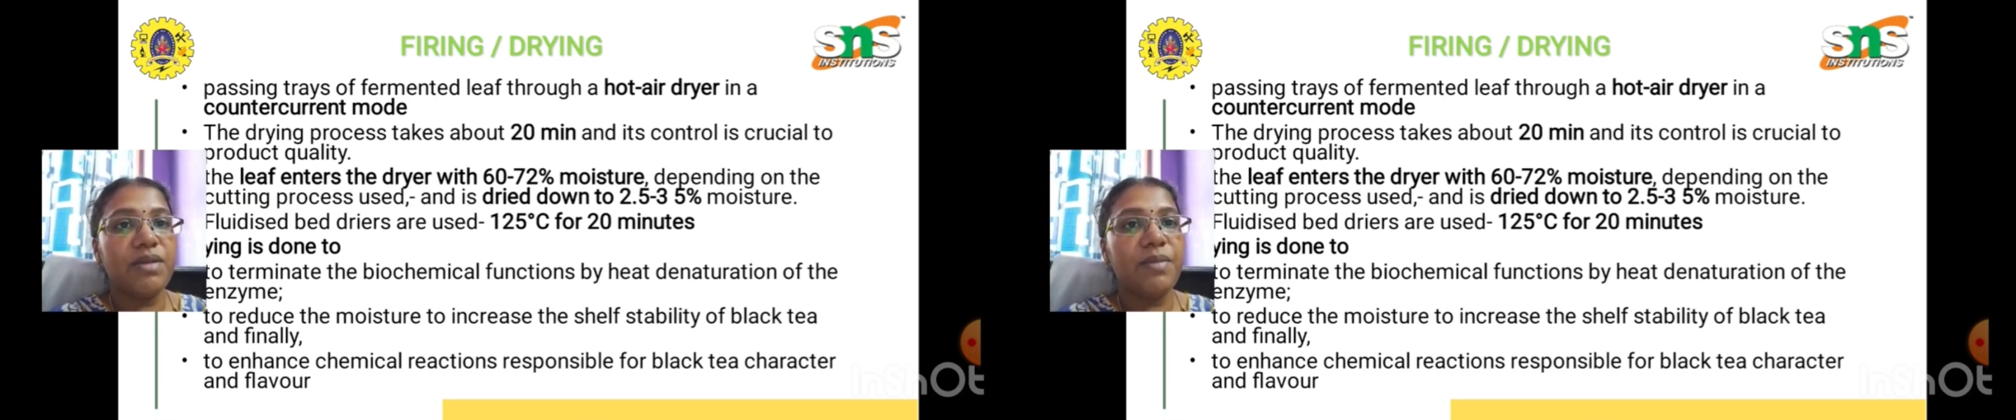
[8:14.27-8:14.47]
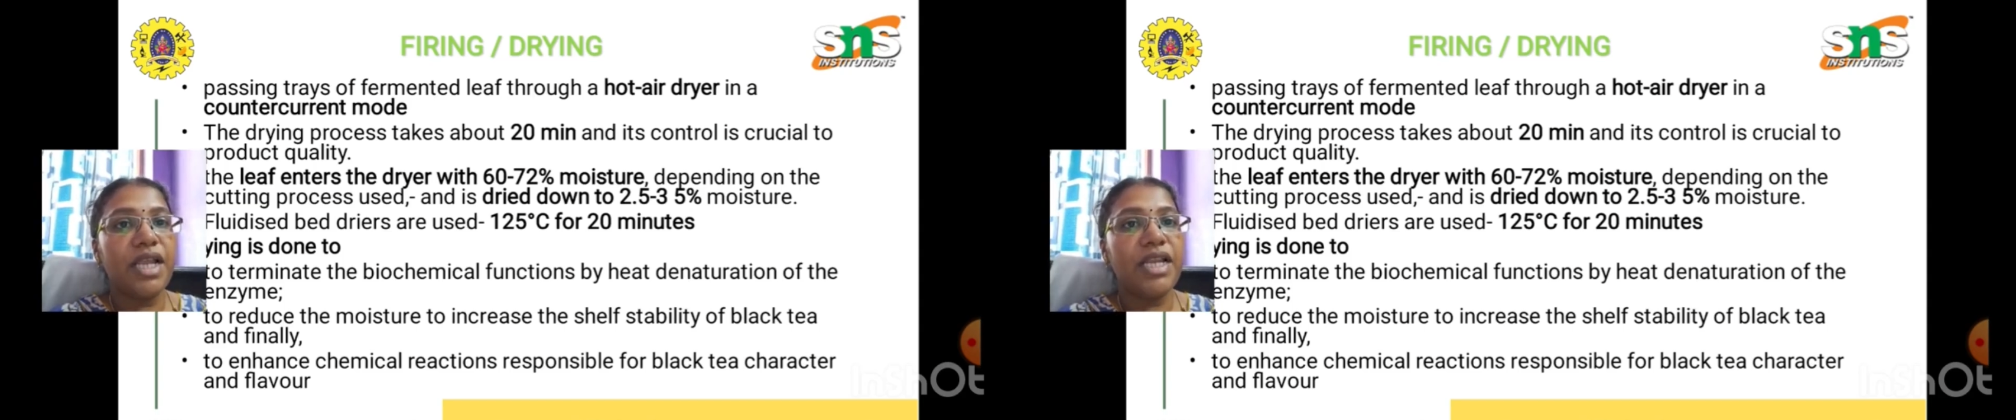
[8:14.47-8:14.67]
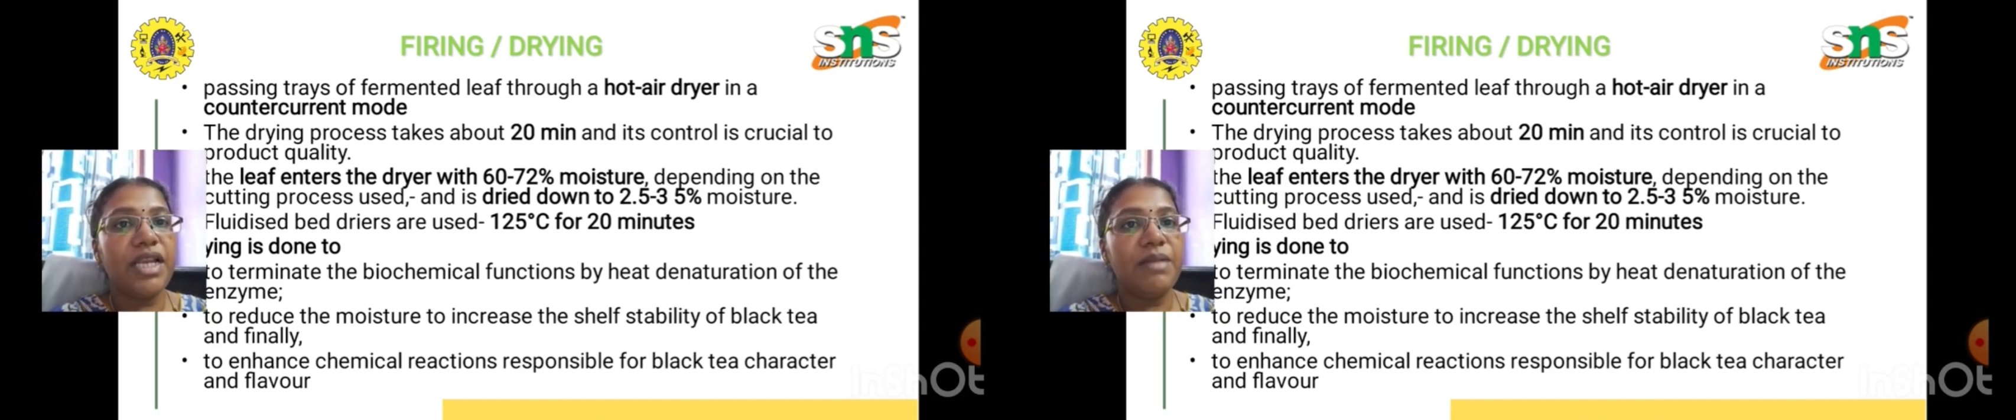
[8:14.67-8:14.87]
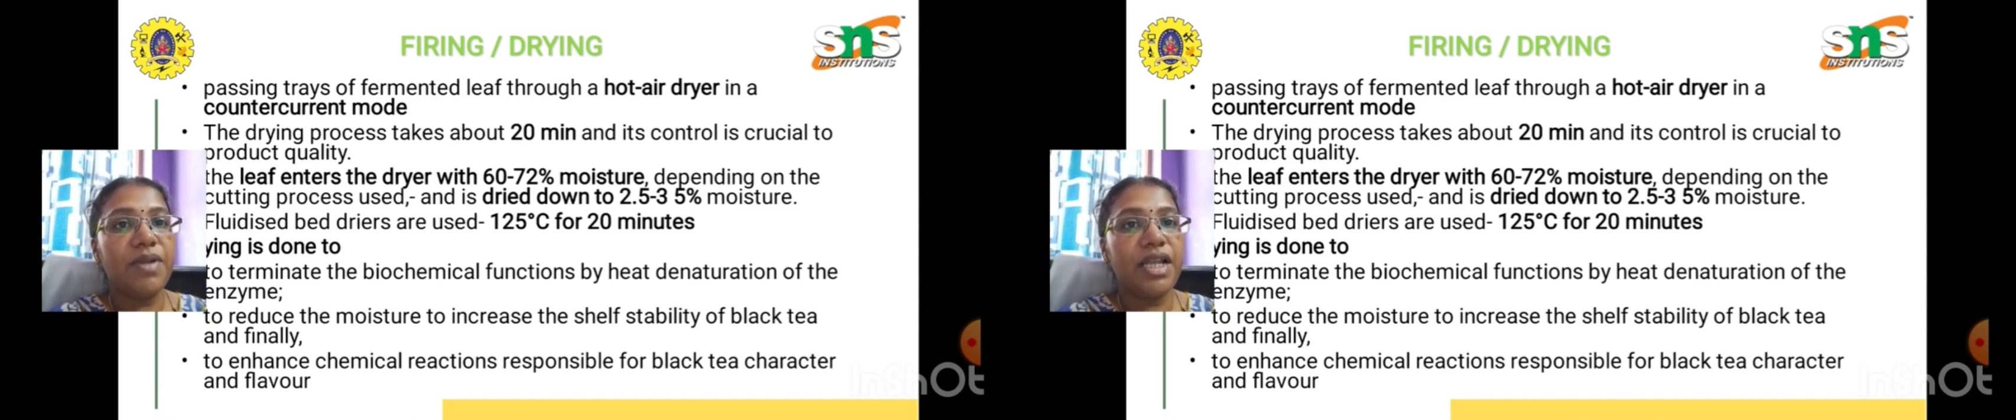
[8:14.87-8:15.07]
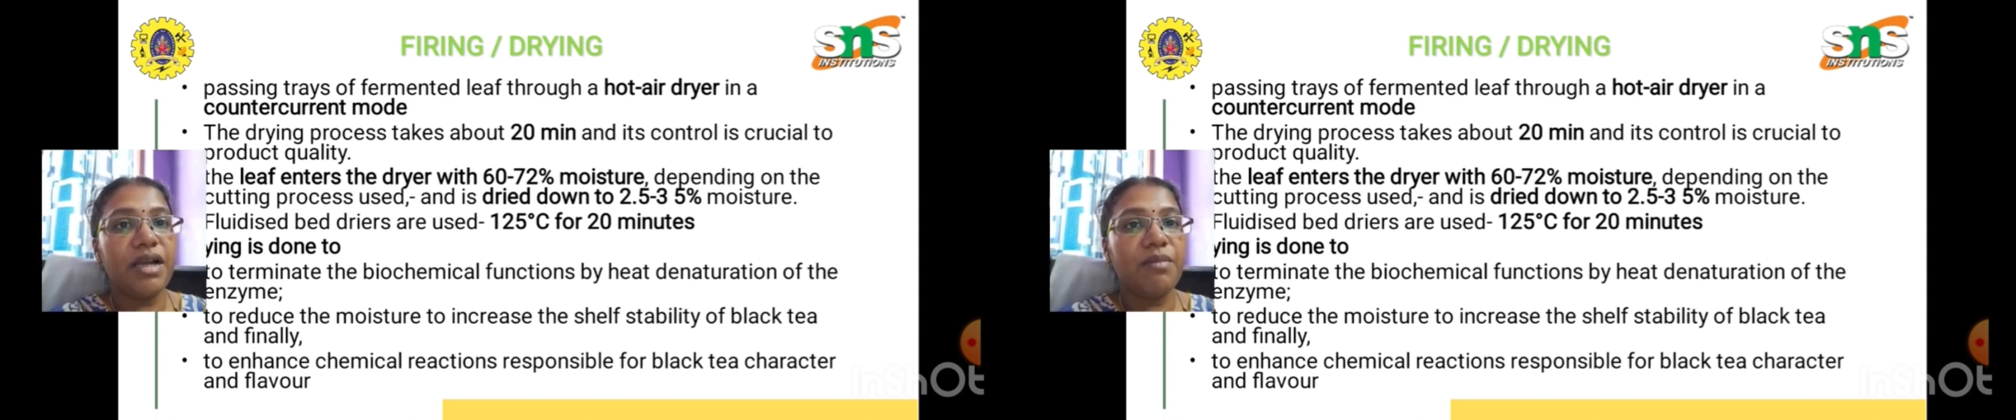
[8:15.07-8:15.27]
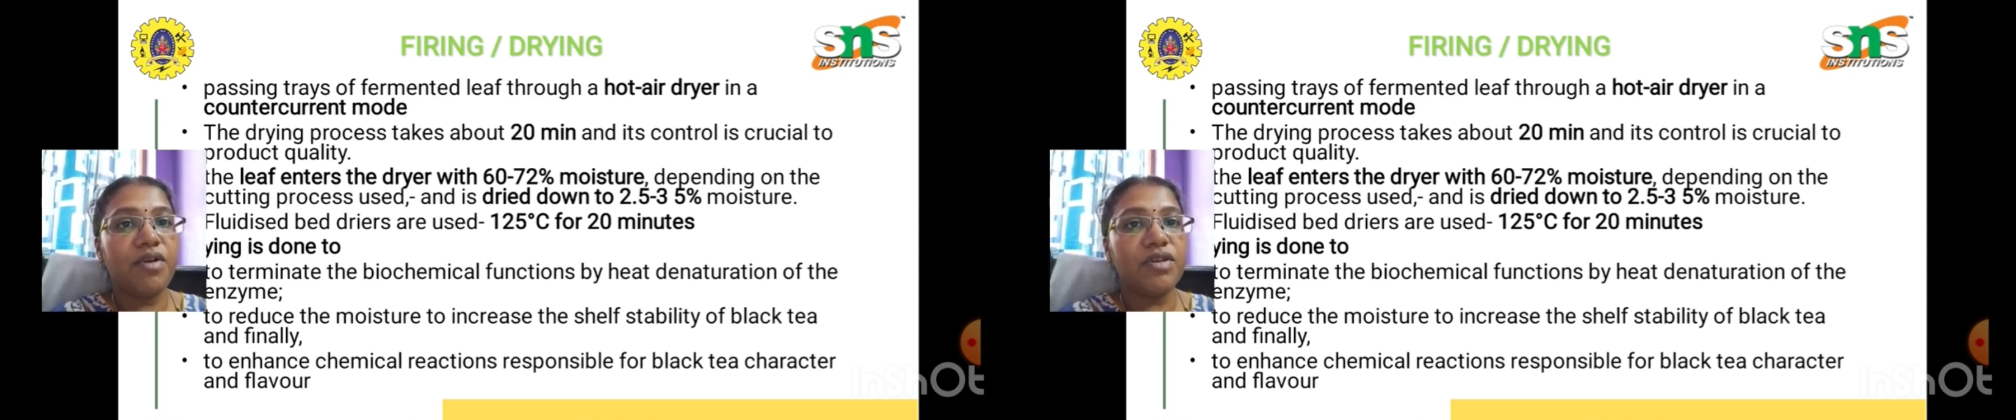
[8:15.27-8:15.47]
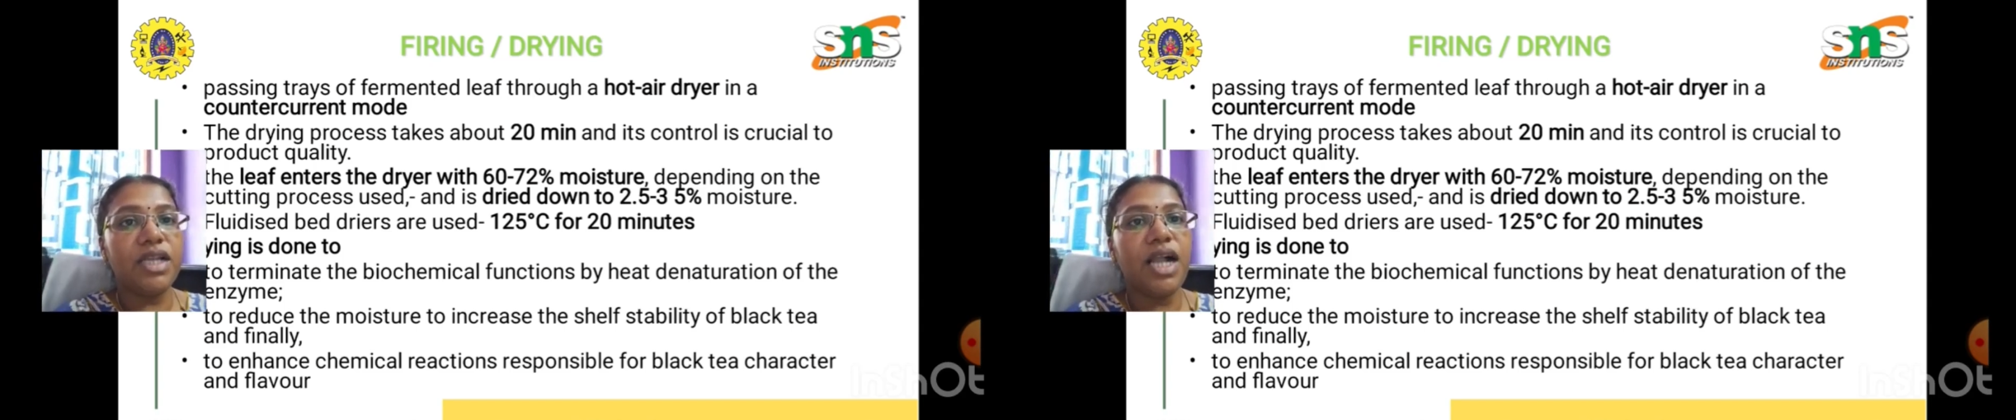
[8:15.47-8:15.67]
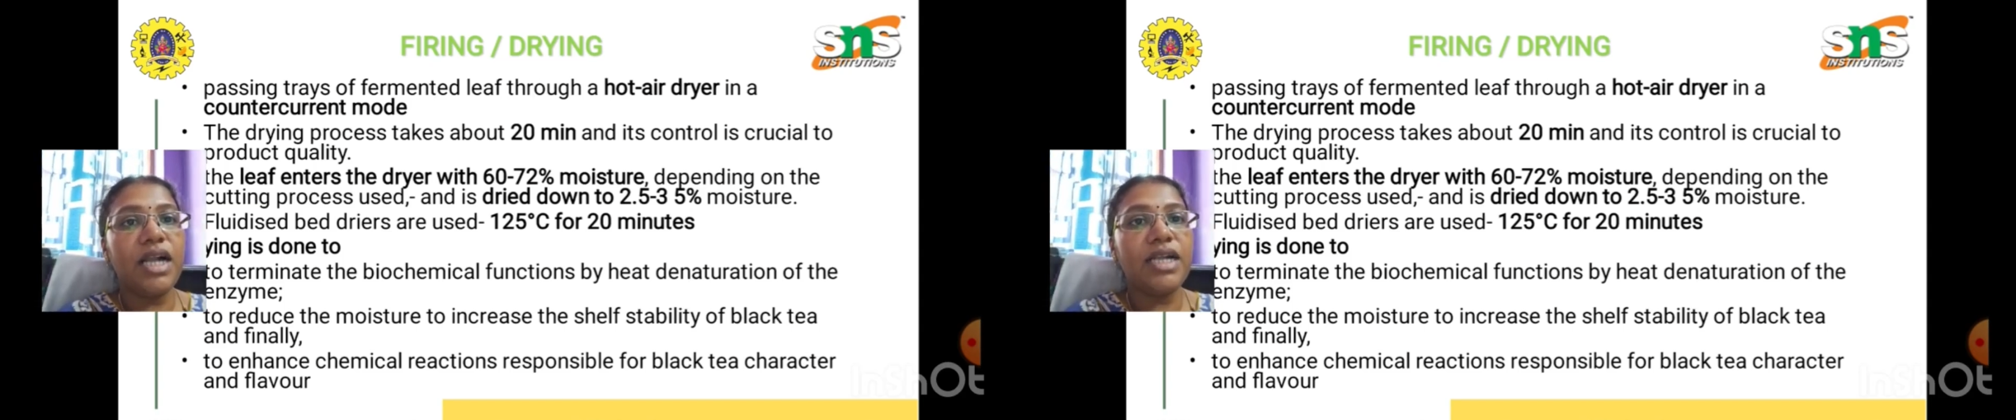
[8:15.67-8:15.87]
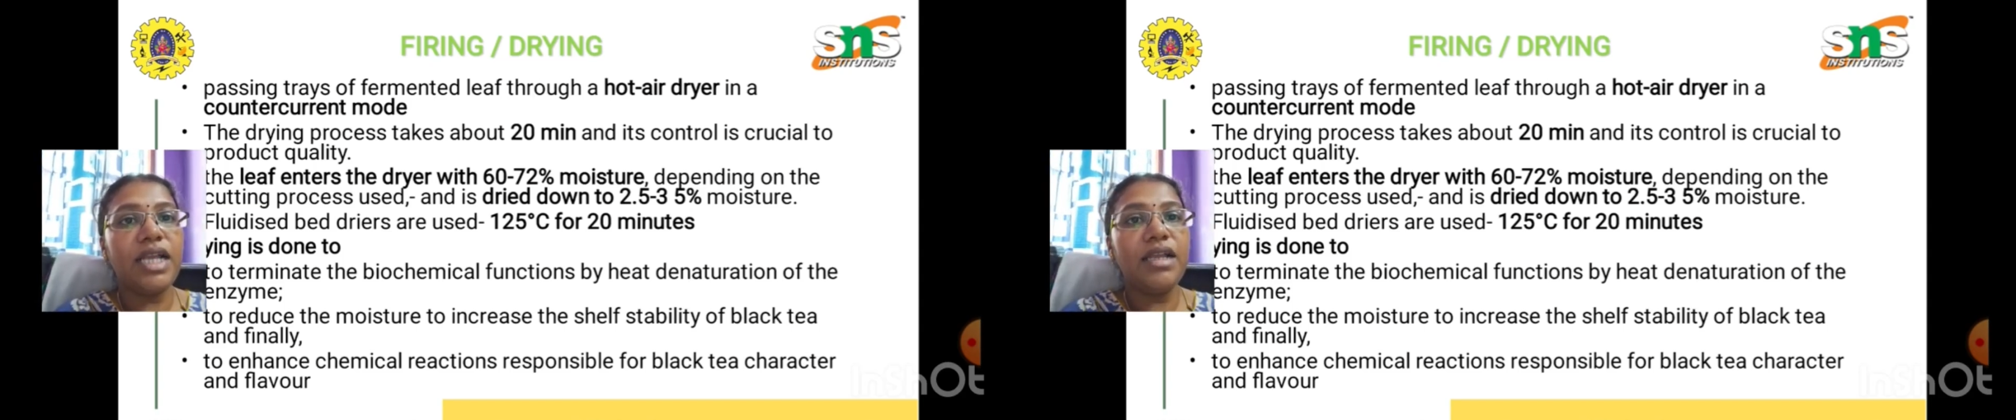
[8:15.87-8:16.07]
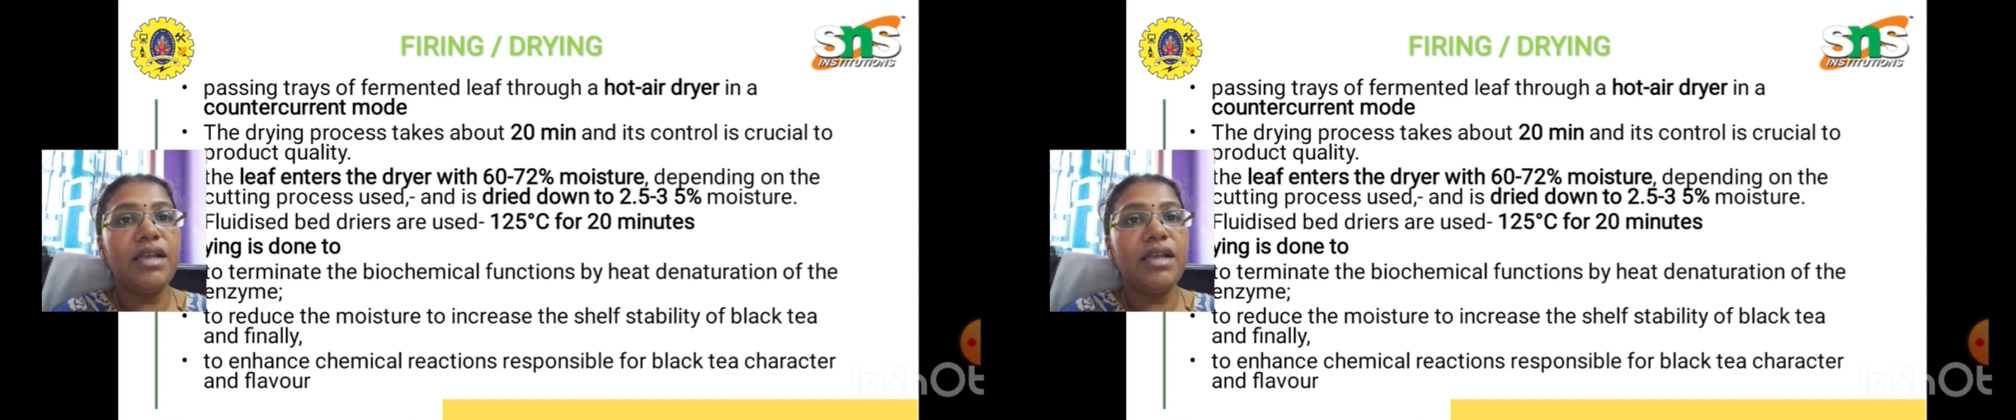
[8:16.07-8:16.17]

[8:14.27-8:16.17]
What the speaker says: mainly depending upon the cutting